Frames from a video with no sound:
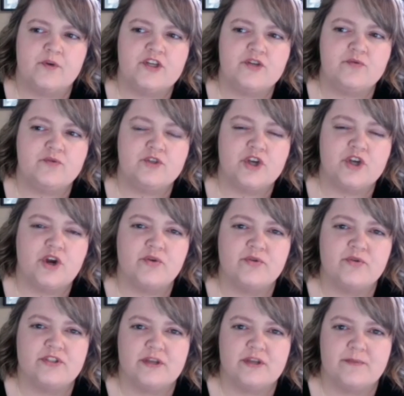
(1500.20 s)
you
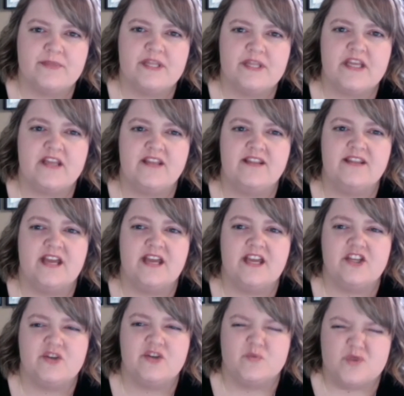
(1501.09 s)
chose something
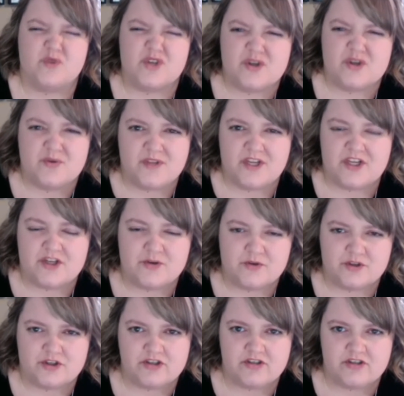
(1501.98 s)
that you knew that you
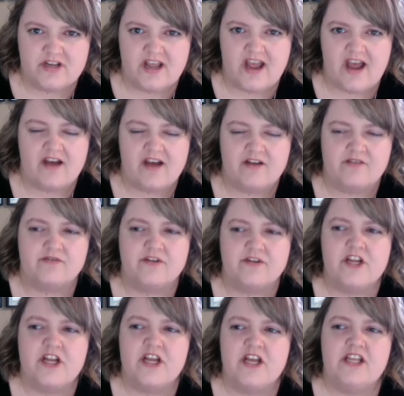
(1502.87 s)
shouldn't have.
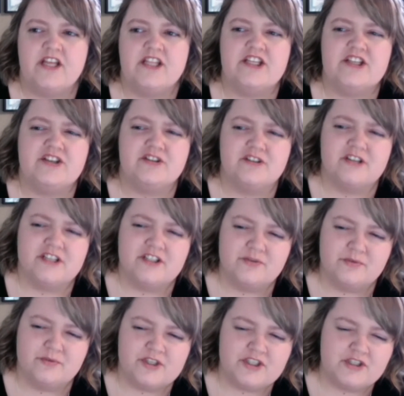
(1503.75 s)
That your
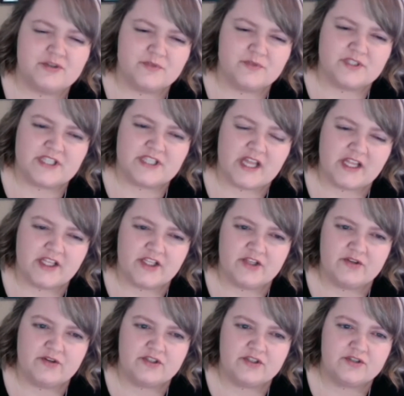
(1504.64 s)
intuition was telling
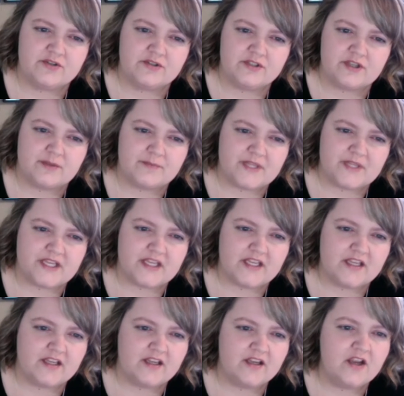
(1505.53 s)
you to do
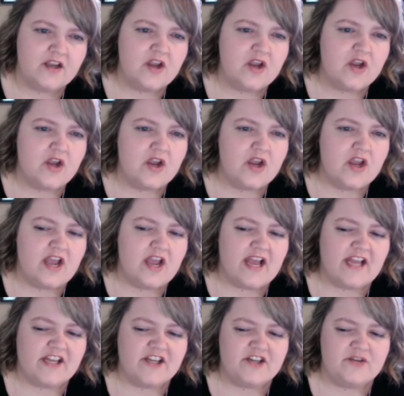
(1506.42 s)
something
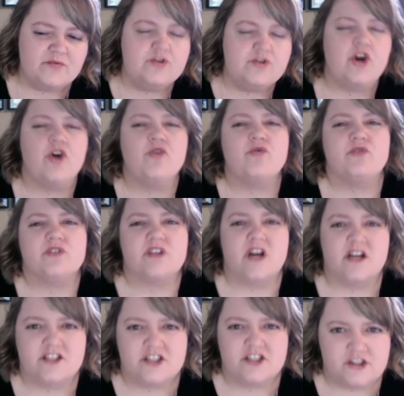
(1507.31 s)
and you chose
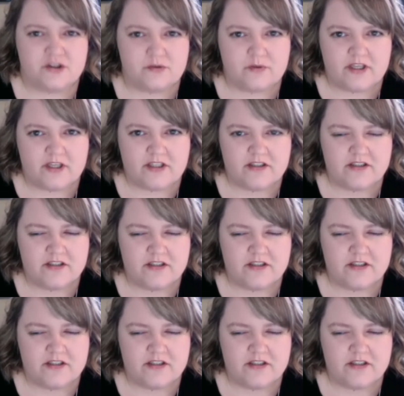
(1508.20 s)
not to do it.